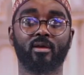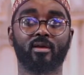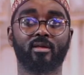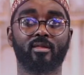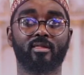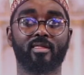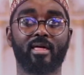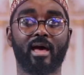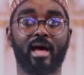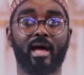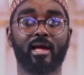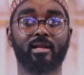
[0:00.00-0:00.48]

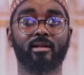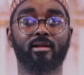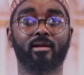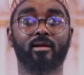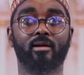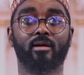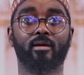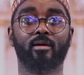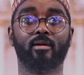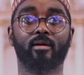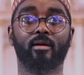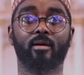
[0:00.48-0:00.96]
that
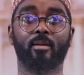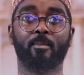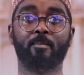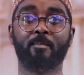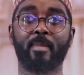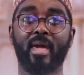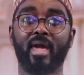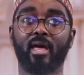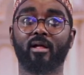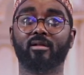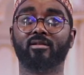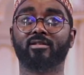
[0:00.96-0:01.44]

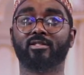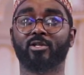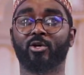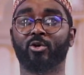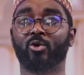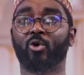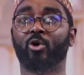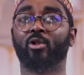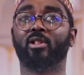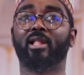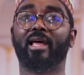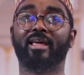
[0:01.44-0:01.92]
males are
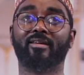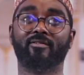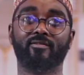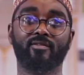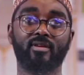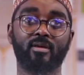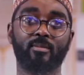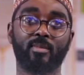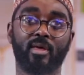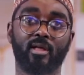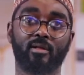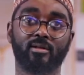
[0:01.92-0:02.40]
not like
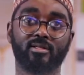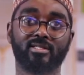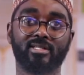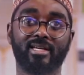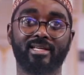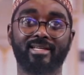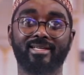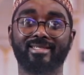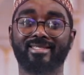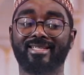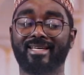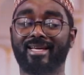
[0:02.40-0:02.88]
females,
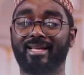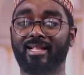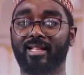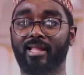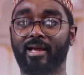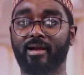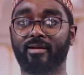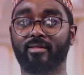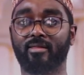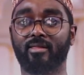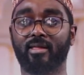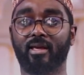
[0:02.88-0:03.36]
and it's a
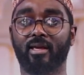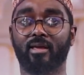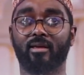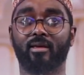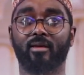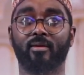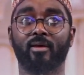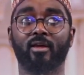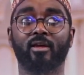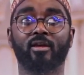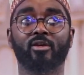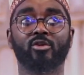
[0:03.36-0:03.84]
clear thing.
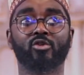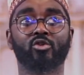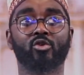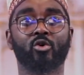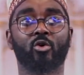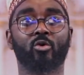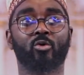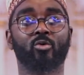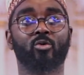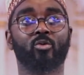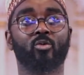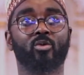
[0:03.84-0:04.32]

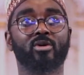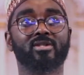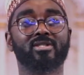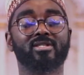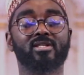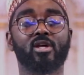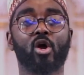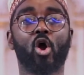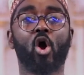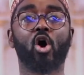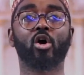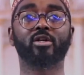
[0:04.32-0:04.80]
So what's
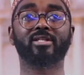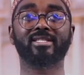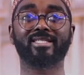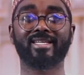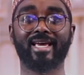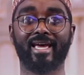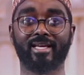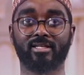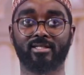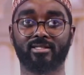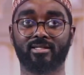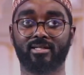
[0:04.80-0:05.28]
the
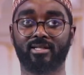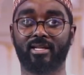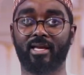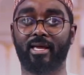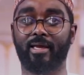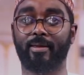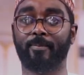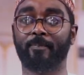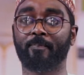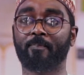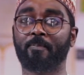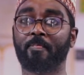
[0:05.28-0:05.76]
context
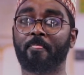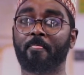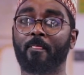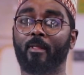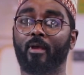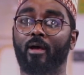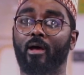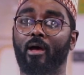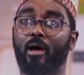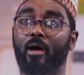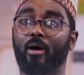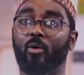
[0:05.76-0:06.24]
today?
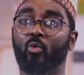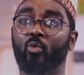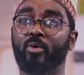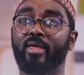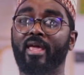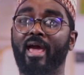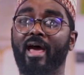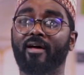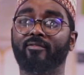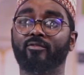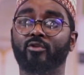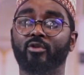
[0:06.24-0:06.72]
We
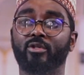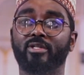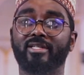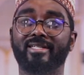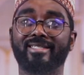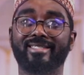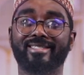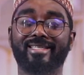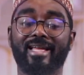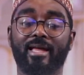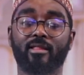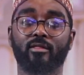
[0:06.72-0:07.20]
have to
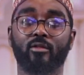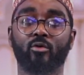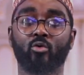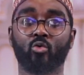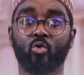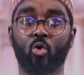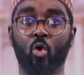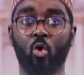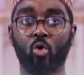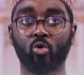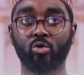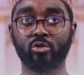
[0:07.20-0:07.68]
understand the
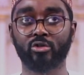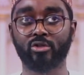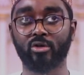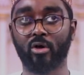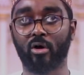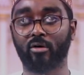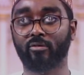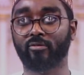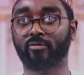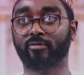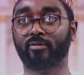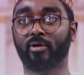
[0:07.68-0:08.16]
roles
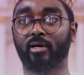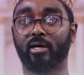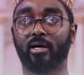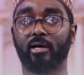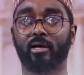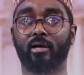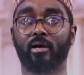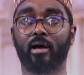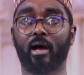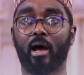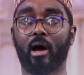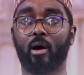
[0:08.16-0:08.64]
of
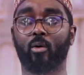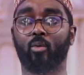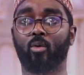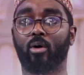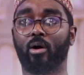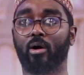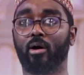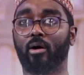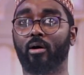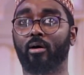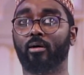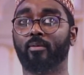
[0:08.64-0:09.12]

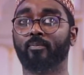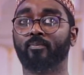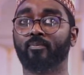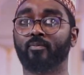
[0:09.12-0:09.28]
our